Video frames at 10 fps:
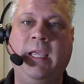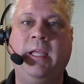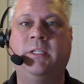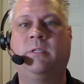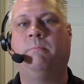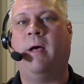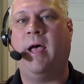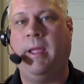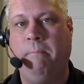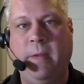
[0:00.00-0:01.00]
leads
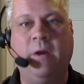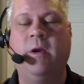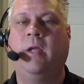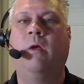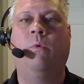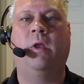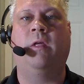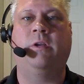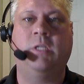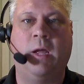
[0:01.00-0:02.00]
by mirroring what
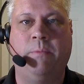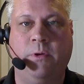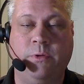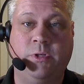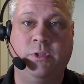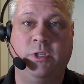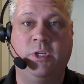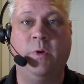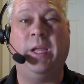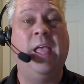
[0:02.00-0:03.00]
other top producers are
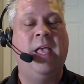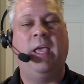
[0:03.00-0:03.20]
doing.